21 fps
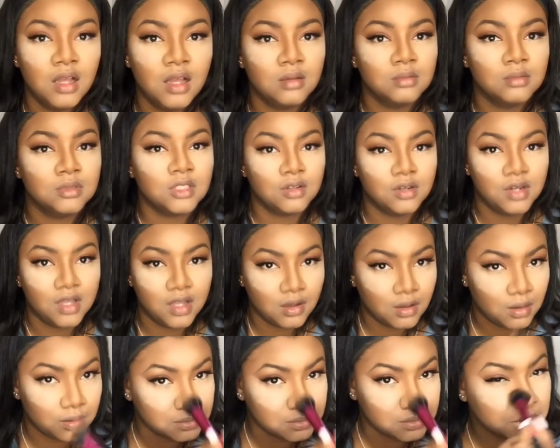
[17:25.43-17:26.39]
So now
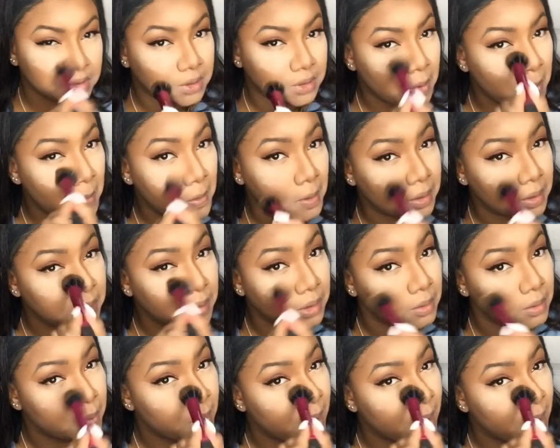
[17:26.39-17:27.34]
I'm just going to
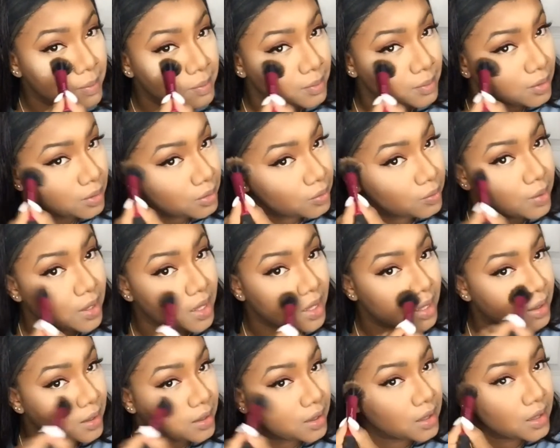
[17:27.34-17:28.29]
wipe
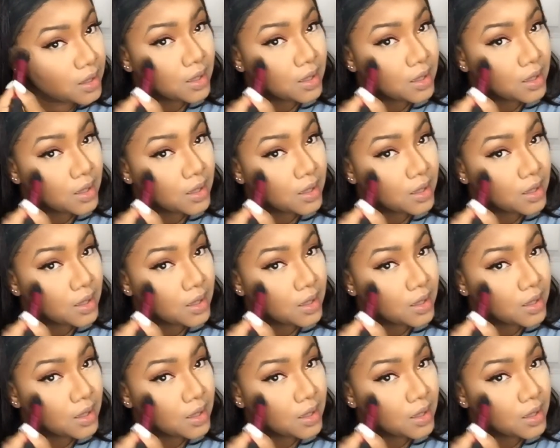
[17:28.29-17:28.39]
away